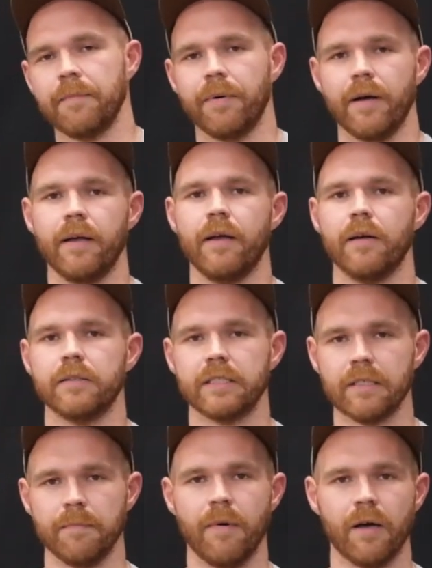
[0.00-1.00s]
but
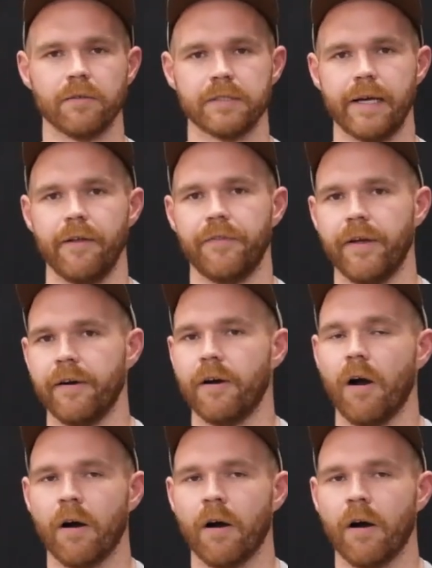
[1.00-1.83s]
some models out there